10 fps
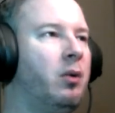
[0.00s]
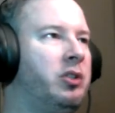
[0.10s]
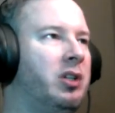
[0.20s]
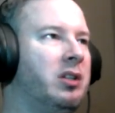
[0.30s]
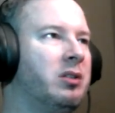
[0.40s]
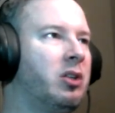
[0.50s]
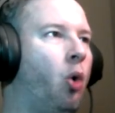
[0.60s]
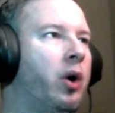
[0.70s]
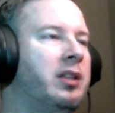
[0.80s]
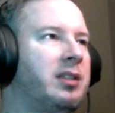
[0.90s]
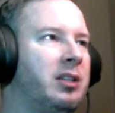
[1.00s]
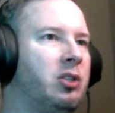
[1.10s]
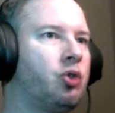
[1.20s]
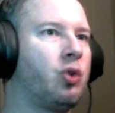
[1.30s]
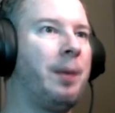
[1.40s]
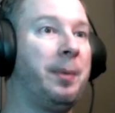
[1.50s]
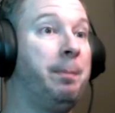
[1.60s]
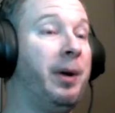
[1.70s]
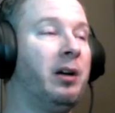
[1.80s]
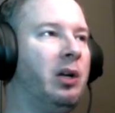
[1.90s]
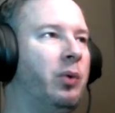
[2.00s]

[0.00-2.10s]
which is coins that just drop apparently